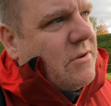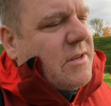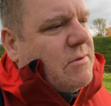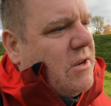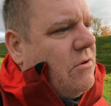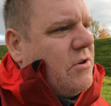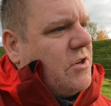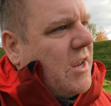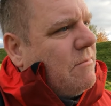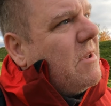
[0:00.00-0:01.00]
it seems a huge
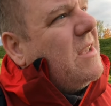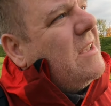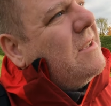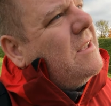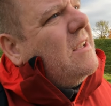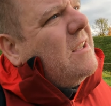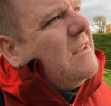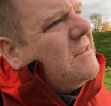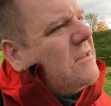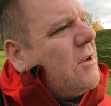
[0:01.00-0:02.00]
shame.
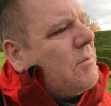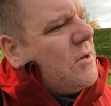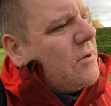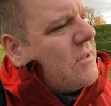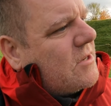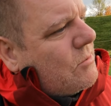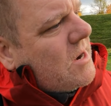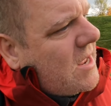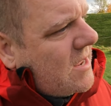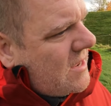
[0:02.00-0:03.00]
Let's stop and look at this one.